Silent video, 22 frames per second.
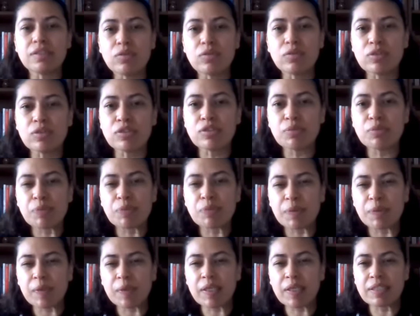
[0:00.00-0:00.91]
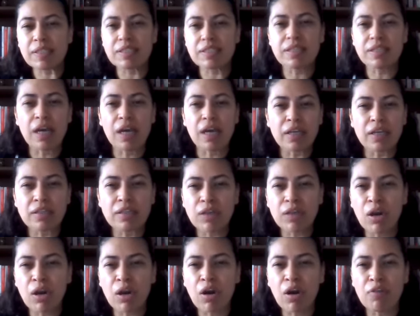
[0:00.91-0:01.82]
also brings the
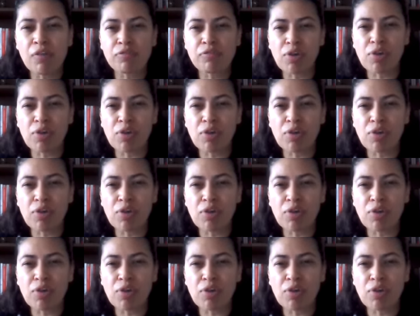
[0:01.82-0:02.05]
idea of